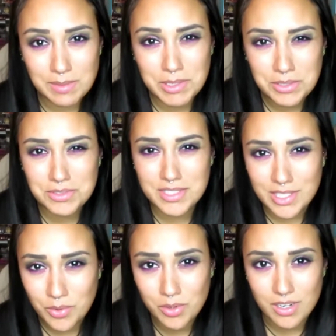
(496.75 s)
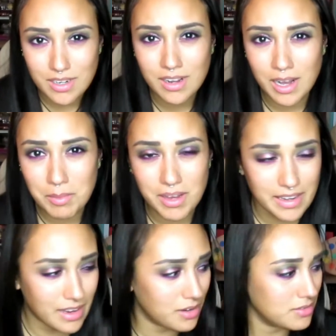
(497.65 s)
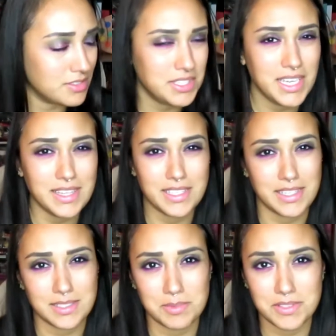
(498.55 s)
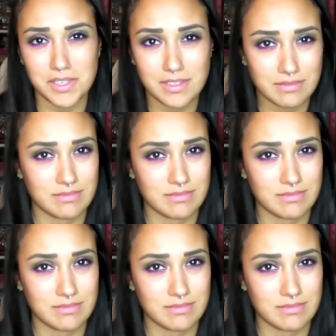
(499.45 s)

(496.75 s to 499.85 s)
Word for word: I mean, you're Dior. Come on now. Can't think that smells good.